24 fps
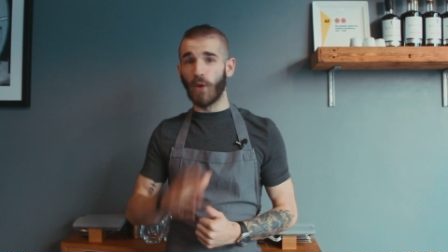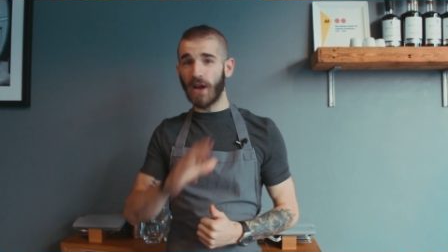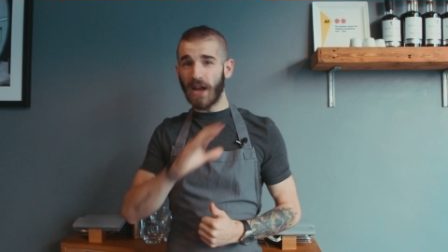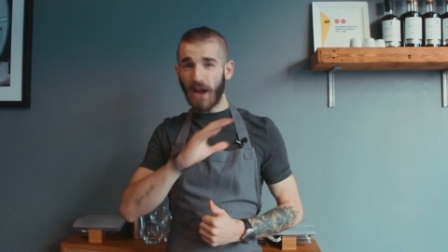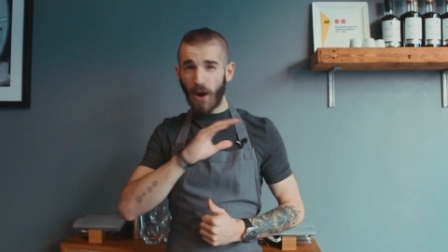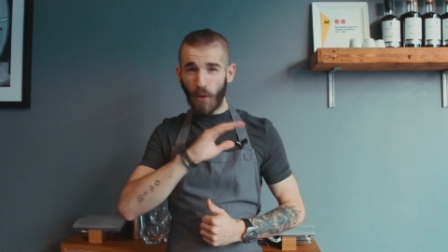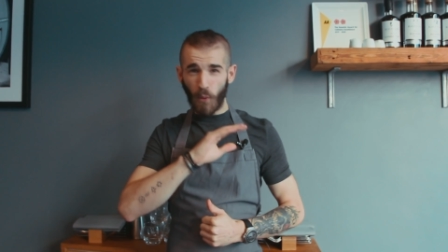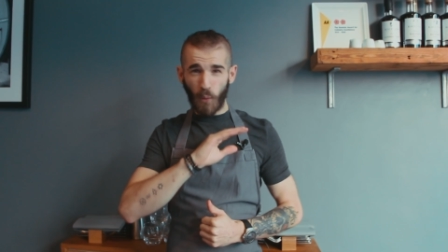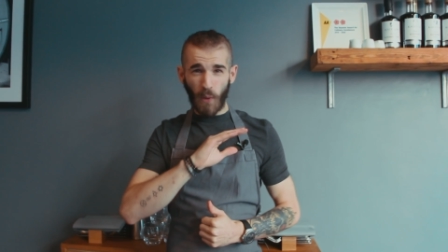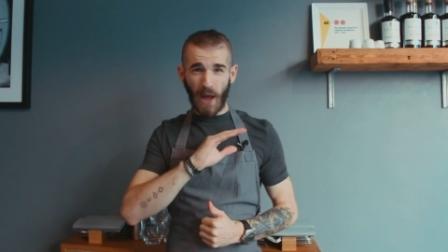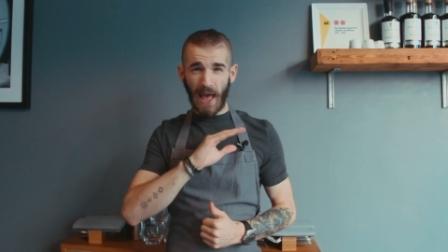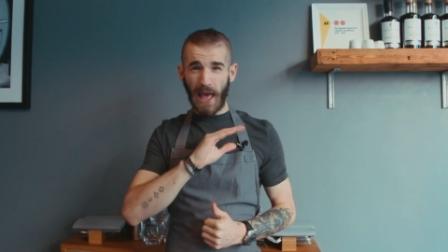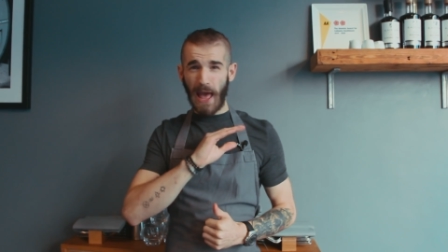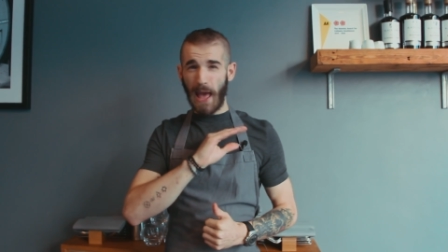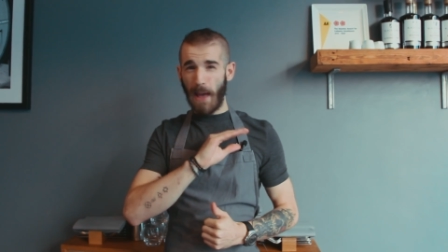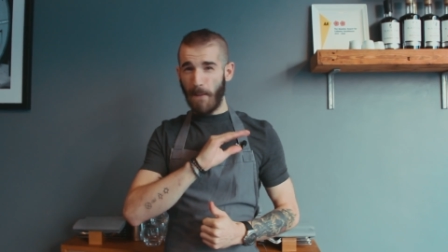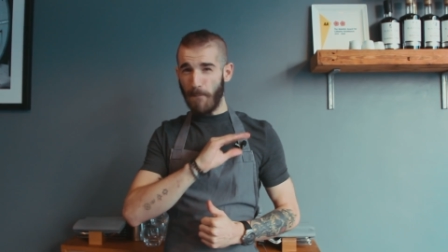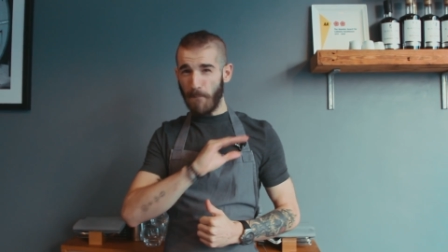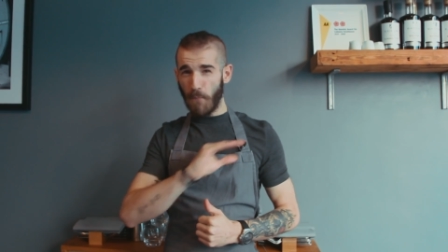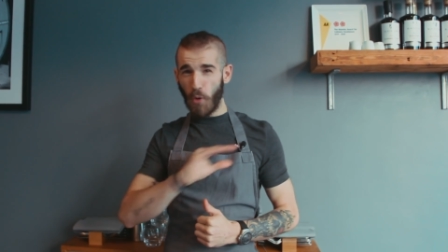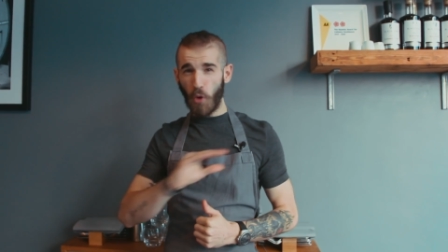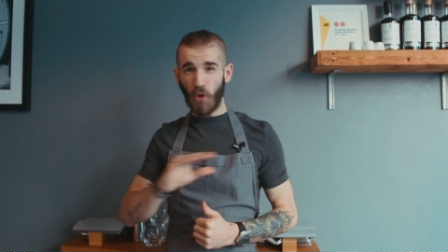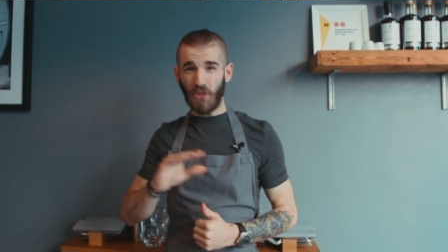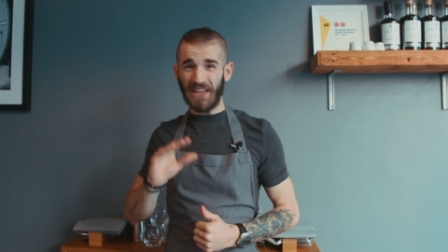we're aware
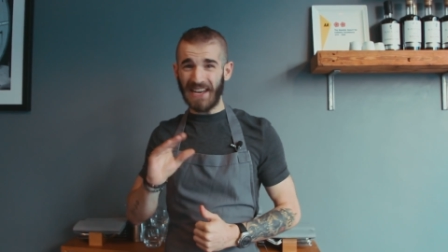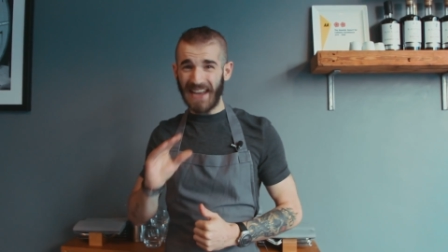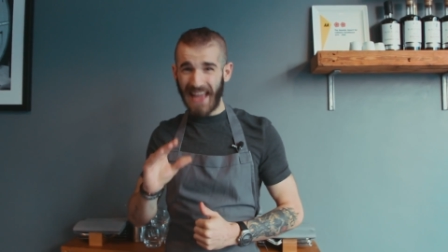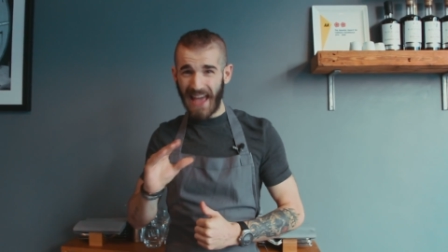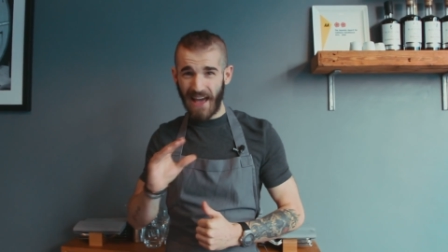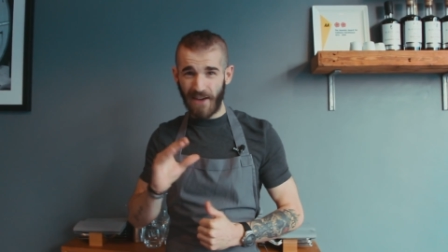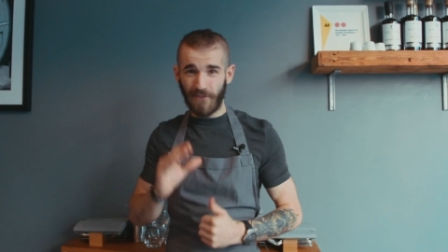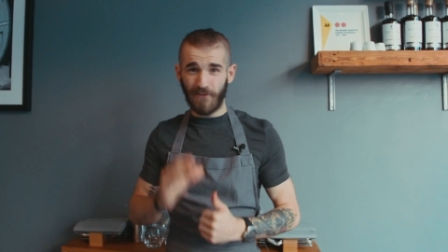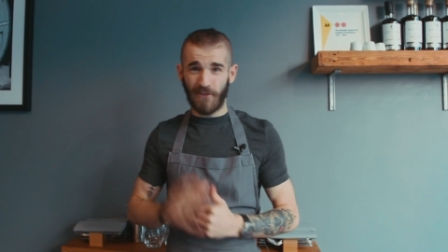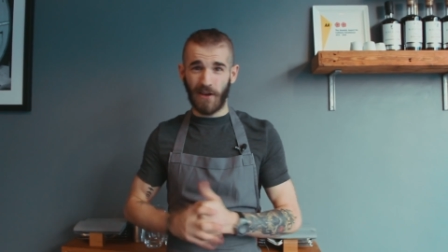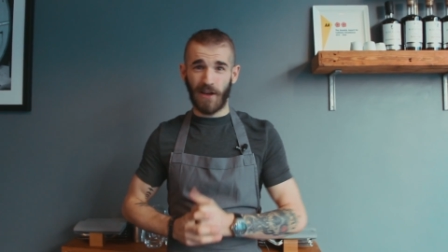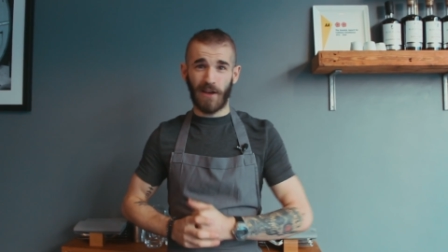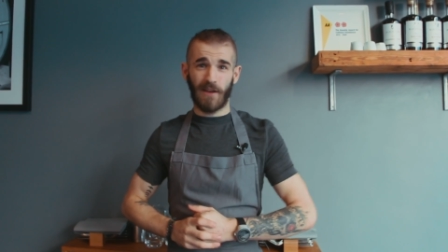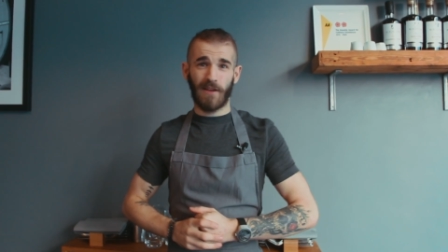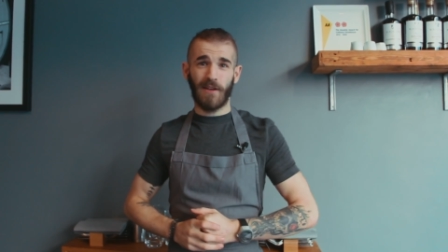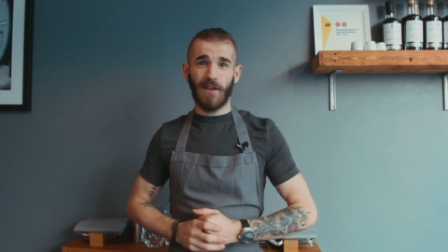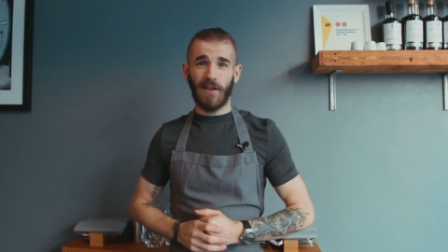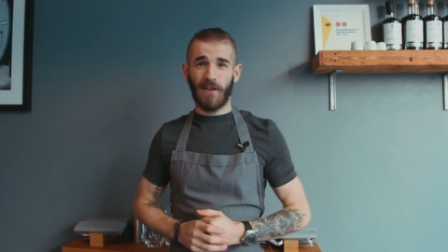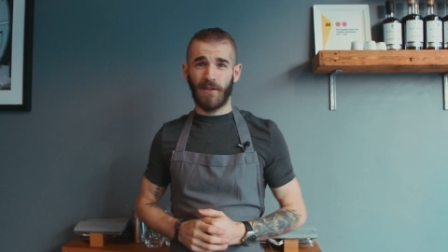more than ever